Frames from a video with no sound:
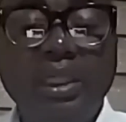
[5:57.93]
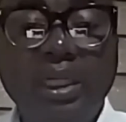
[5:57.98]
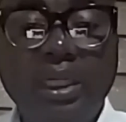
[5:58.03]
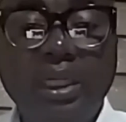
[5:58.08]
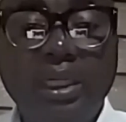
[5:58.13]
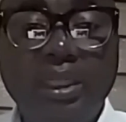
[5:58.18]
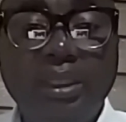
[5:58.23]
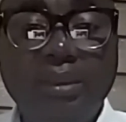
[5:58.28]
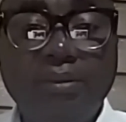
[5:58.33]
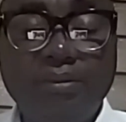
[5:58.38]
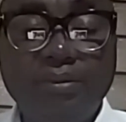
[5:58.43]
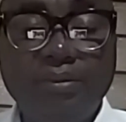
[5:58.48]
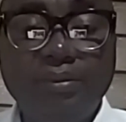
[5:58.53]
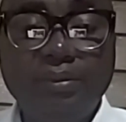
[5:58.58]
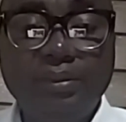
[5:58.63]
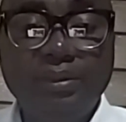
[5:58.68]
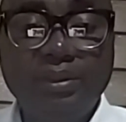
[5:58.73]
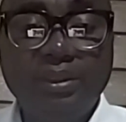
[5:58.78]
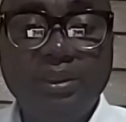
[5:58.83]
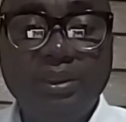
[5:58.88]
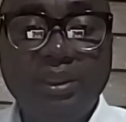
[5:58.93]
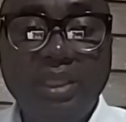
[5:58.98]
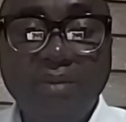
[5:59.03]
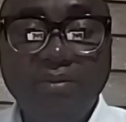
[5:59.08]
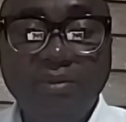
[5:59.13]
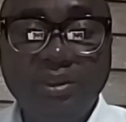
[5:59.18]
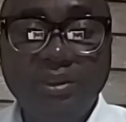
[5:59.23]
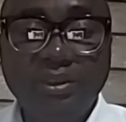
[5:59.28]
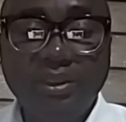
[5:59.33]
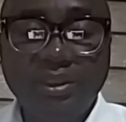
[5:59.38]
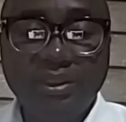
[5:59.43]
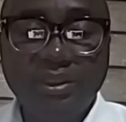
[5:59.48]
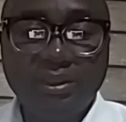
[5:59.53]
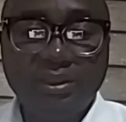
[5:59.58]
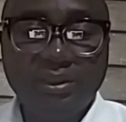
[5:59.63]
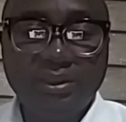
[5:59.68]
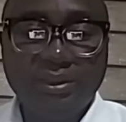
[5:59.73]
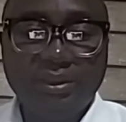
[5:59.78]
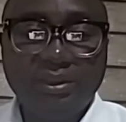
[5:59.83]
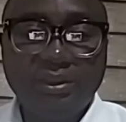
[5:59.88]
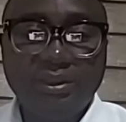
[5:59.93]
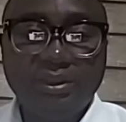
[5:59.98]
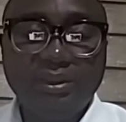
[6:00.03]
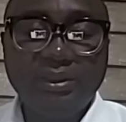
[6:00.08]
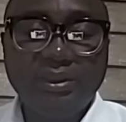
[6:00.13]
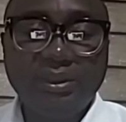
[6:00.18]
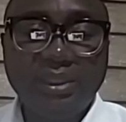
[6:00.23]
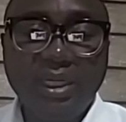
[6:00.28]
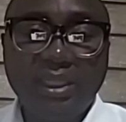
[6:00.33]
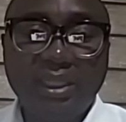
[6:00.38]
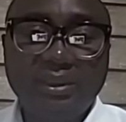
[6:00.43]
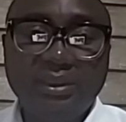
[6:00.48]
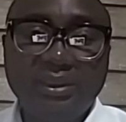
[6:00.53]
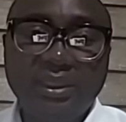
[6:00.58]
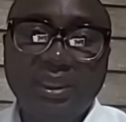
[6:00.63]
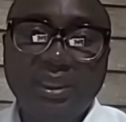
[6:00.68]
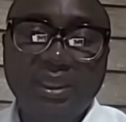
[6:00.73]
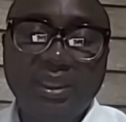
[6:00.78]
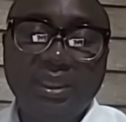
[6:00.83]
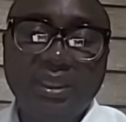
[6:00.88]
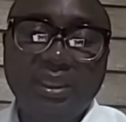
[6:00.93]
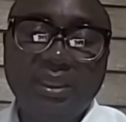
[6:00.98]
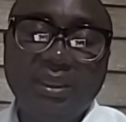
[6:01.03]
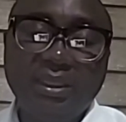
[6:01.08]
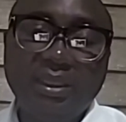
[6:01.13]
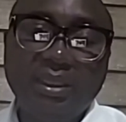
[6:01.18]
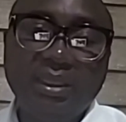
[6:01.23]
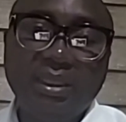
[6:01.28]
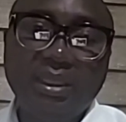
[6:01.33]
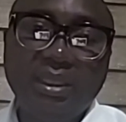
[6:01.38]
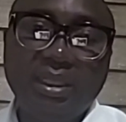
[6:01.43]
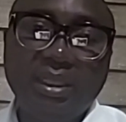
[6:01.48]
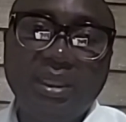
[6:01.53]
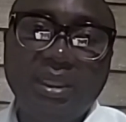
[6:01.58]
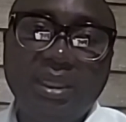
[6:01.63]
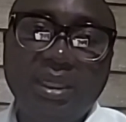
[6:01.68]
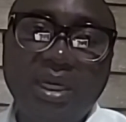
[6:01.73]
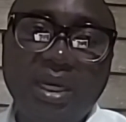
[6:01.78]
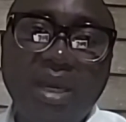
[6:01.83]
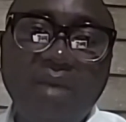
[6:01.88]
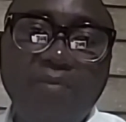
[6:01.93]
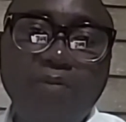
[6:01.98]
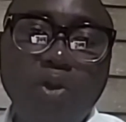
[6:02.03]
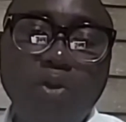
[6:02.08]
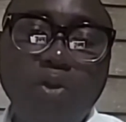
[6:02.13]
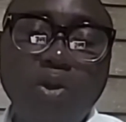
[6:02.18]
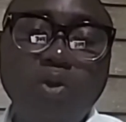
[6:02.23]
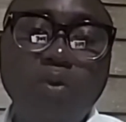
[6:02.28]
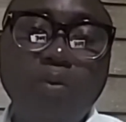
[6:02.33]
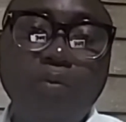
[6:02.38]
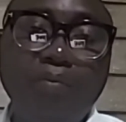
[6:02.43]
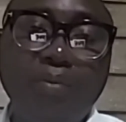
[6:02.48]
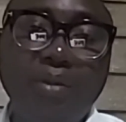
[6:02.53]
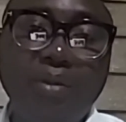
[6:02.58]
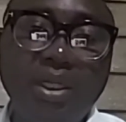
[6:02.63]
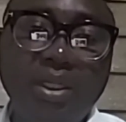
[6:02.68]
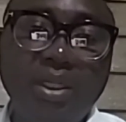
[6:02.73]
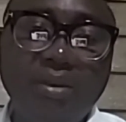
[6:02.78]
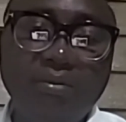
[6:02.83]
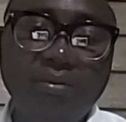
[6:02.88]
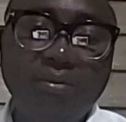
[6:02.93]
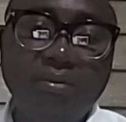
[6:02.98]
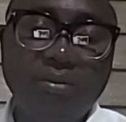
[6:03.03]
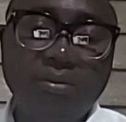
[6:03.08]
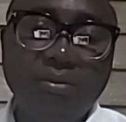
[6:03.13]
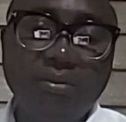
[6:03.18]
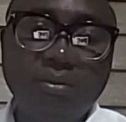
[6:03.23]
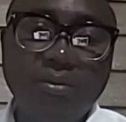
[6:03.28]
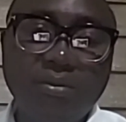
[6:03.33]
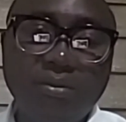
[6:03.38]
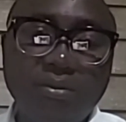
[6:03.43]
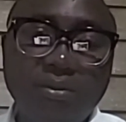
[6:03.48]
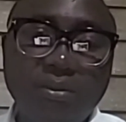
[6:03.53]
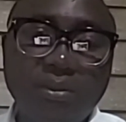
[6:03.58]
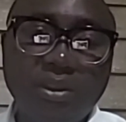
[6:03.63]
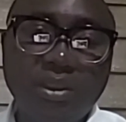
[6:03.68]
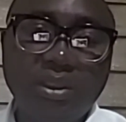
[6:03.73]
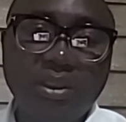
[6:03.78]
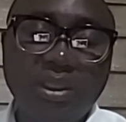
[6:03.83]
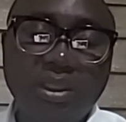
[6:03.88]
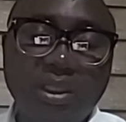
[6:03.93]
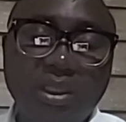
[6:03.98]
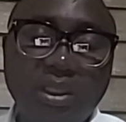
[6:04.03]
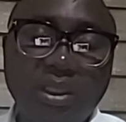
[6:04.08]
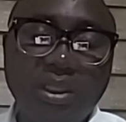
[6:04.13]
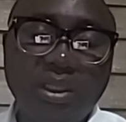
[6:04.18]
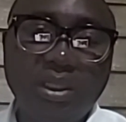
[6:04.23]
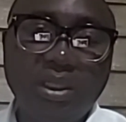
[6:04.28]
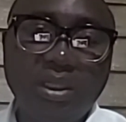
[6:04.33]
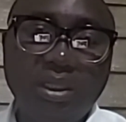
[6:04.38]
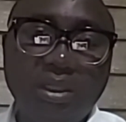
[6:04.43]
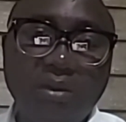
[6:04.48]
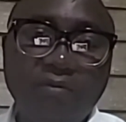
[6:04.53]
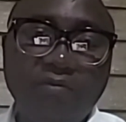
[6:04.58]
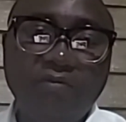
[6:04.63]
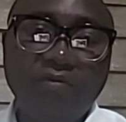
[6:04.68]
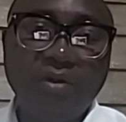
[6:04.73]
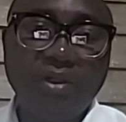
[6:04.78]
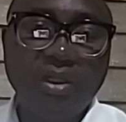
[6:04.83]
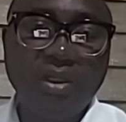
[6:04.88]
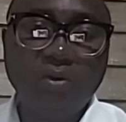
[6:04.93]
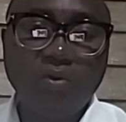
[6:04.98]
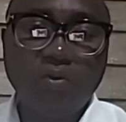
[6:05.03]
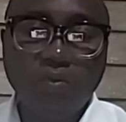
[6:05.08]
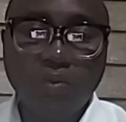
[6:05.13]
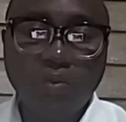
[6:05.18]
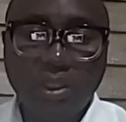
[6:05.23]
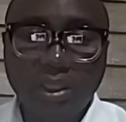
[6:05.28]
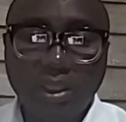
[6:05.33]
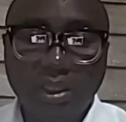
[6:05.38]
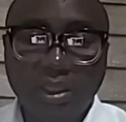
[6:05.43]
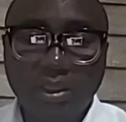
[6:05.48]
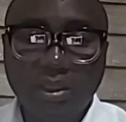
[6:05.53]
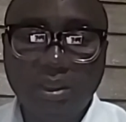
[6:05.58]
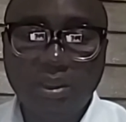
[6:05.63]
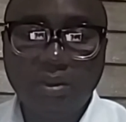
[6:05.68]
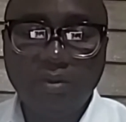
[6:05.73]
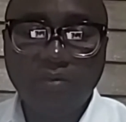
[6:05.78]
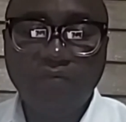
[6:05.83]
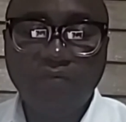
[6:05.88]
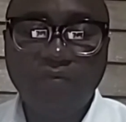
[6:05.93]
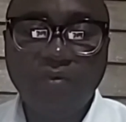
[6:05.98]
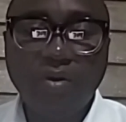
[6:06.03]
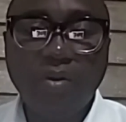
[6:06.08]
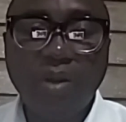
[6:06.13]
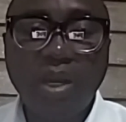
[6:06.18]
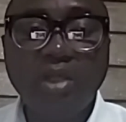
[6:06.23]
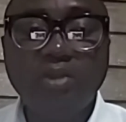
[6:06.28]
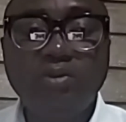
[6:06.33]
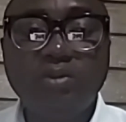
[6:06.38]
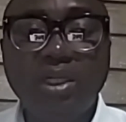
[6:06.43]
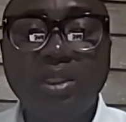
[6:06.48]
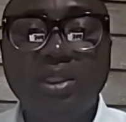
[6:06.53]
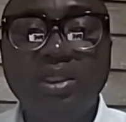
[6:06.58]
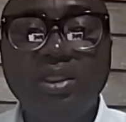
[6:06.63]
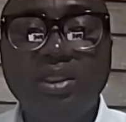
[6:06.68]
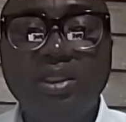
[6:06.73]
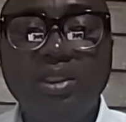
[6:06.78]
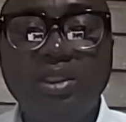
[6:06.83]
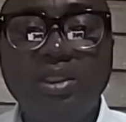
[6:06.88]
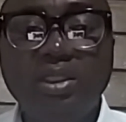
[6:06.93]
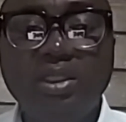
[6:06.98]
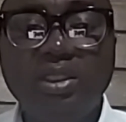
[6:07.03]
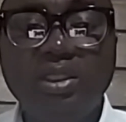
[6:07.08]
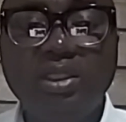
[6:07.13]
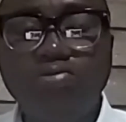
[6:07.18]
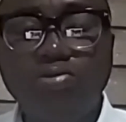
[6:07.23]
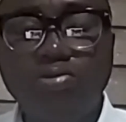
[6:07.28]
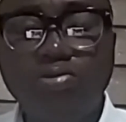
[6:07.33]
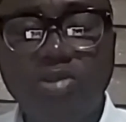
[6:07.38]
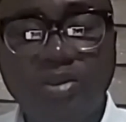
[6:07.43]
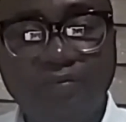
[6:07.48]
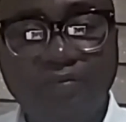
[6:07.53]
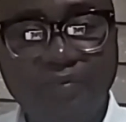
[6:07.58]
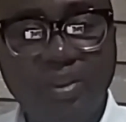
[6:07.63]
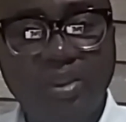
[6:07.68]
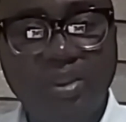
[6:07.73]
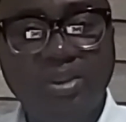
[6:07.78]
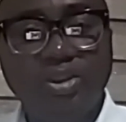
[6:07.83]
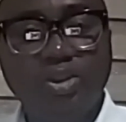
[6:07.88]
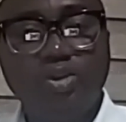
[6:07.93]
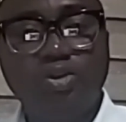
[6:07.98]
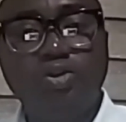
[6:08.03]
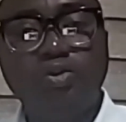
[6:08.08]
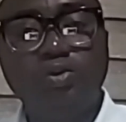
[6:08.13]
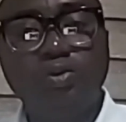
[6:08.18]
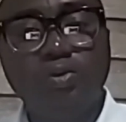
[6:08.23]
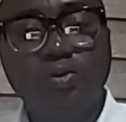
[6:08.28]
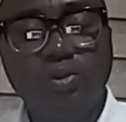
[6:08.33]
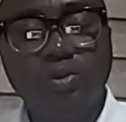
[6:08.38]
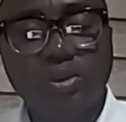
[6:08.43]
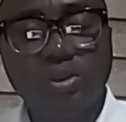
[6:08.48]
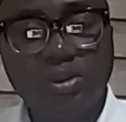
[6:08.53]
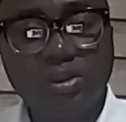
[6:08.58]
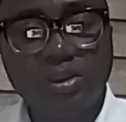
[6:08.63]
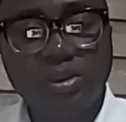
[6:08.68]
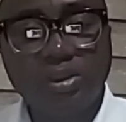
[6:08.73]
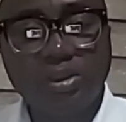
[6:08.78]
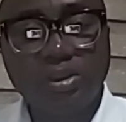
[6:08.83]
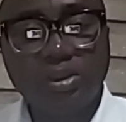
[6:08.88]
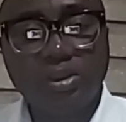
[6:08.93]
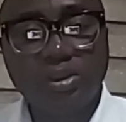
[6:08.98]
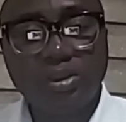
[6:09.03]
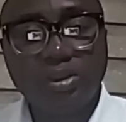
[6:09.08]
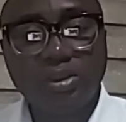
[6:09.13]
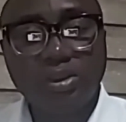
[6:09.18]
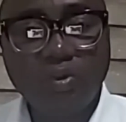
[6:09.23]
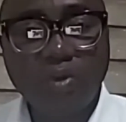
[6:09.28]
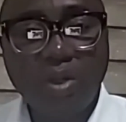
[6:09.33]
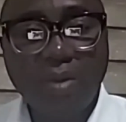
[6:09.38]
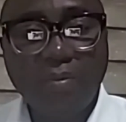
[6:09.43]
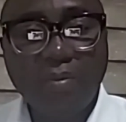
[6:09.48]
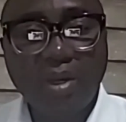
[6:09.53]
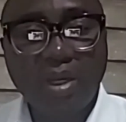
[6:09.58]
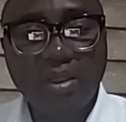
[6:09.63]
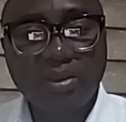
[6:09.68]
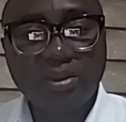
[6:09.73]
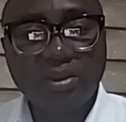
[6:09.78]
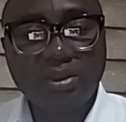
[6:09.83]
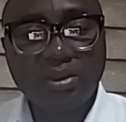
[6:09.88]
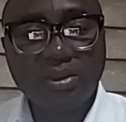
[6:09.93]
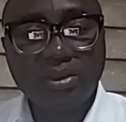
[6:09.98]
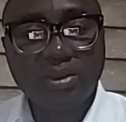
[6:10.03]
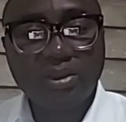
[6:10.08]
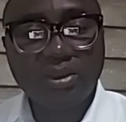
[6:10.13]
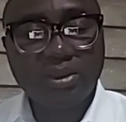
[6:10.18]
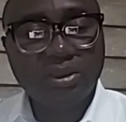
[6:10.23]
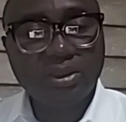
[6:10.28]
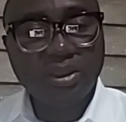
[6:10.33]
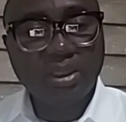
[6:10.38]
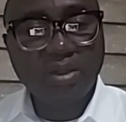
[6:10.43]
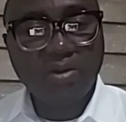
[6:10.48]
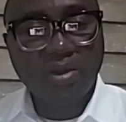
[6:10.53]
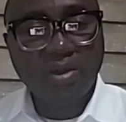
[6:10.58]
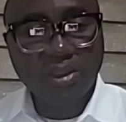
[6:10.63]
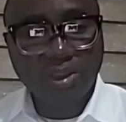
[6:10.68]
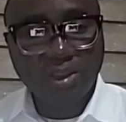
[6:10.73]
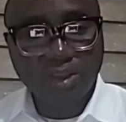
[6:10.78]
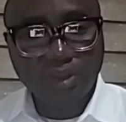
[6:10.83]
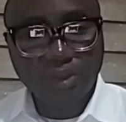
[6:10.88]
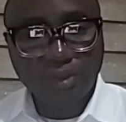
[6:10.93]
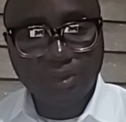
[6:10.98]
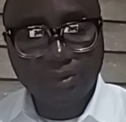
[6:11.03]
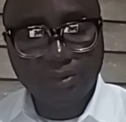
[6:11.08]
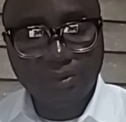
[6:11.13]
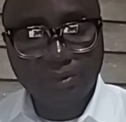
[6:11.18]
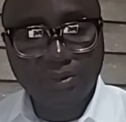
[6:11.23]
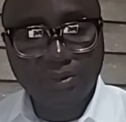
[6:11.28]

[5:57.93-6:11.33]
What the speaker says: Um, Let me say this: that I'm not going to blame Father Kukah for actually revealing the truth, about our nation.